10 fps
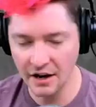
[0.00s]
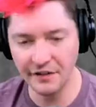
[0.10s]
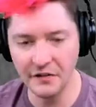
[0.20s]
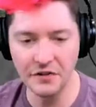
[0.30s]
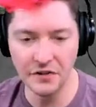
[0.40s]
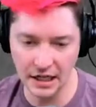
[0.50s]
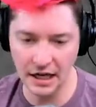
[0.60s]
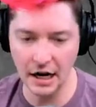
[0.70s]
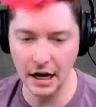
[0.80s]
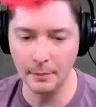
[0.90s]

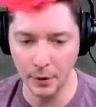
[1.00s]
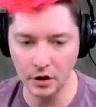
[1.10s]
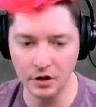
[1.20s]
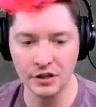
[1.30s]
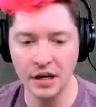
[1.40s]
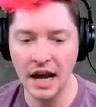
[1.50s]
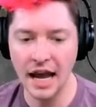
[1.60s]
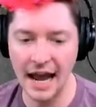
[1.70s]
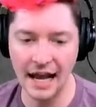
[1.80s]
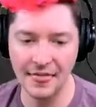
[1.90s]
15 books,
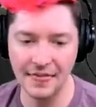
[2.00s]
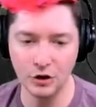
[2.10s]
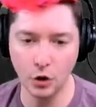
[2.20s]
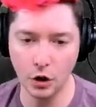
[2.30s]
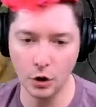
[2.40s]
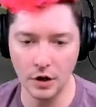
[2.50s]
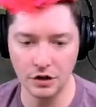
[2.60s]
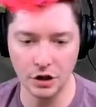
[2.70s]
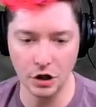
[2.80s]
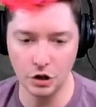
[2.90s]
and these corner
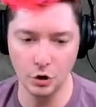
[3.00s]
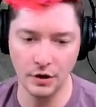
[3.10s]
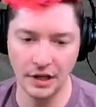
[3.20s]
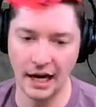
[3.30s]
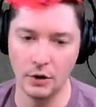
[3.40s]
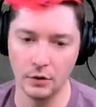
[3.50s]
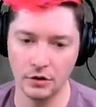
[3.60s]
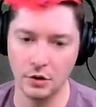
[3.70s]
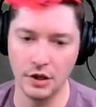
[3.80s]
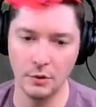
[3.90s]
ones do
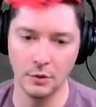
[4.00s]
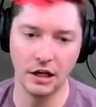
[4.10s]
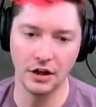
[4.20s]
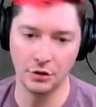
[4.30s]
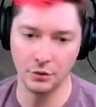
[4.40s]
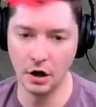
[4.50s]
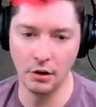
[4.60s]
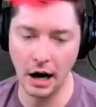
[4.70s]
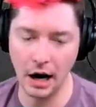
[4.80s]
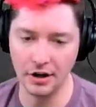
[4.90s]
count. So then we're gonna
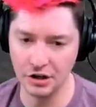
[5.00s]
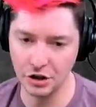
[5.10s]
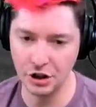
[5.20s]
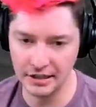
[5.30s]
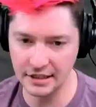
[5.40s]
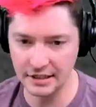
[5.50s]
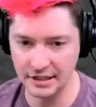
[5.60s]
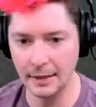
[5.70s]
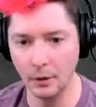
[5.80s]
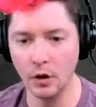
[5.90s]
throw our enchanting
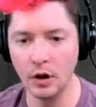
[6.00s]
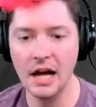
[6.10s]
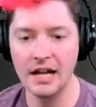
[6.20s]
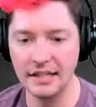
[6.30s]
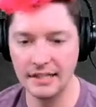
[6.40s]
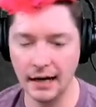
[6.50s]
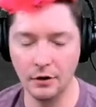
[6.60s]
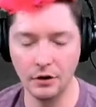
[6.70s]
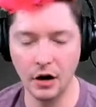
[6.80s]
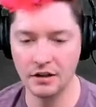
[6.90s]
table
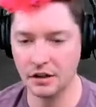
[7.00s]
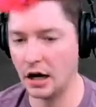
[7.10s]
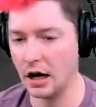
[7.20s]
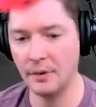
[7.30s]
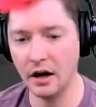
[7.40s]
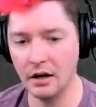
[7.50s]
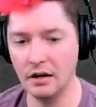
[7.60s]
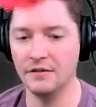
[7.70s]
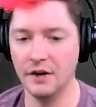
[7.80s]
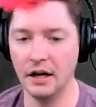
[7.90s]
down on top
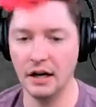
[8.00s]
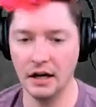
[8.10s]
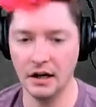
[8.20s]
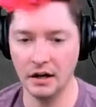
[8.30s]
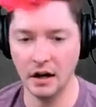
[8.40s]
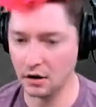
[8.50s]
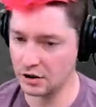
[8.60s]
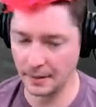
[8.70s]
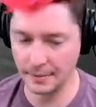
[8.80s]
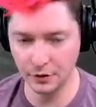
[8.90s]
of uh, on
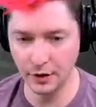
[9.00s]
top of the